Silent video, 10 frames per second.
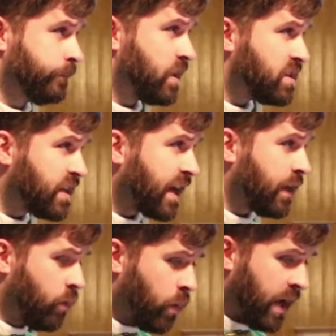The
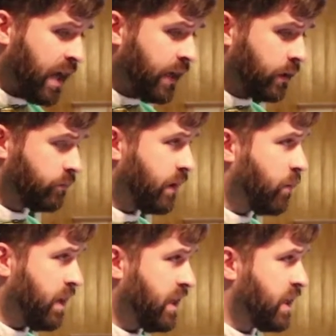second way
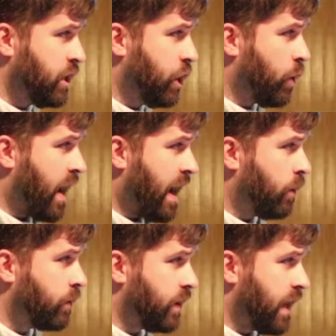that we can go
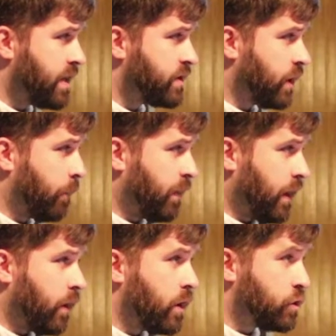out as a
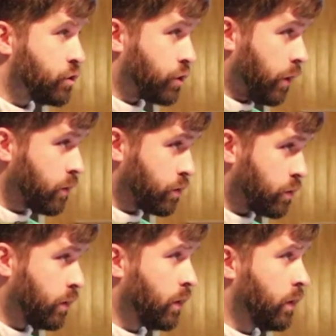parish
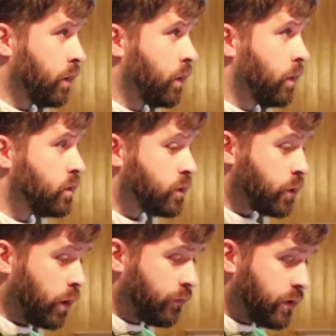church,
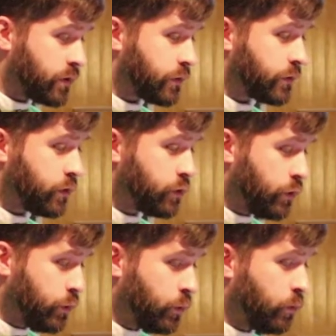service
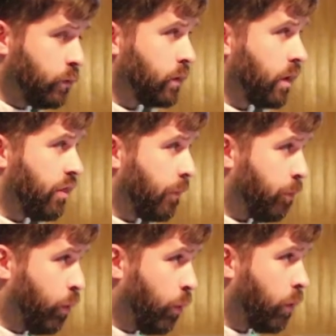to the
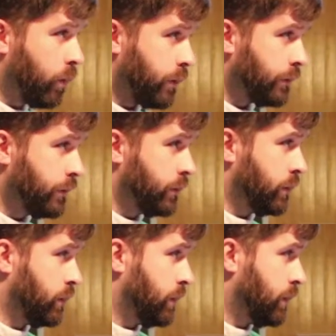poor.
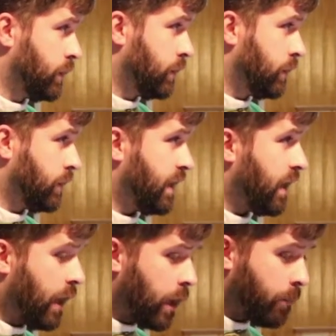That
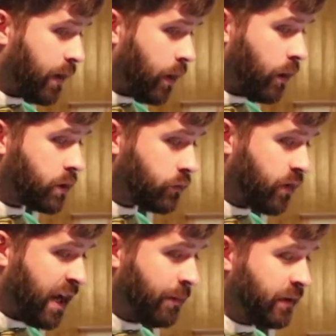our parish
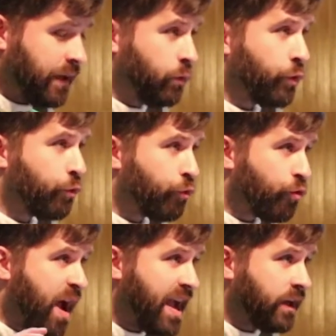family would
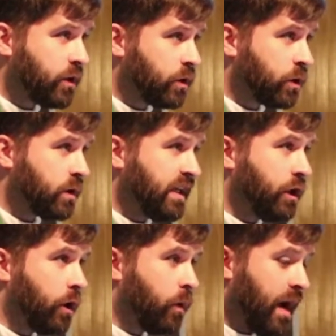
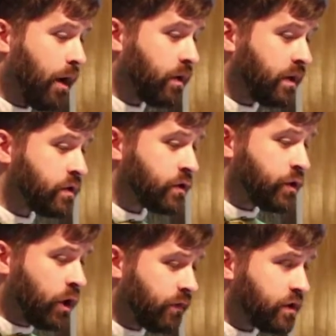regularly go out in
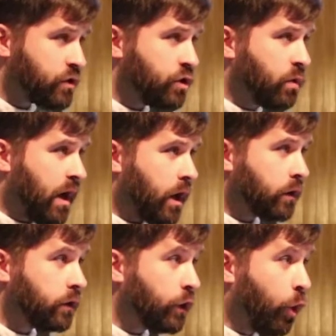service to
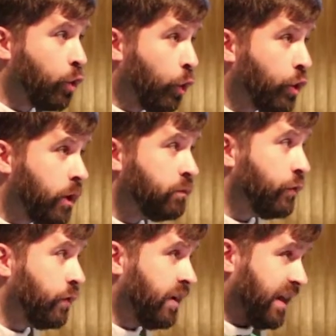our local
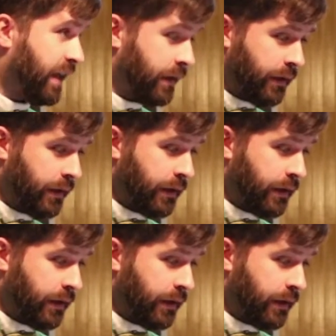community.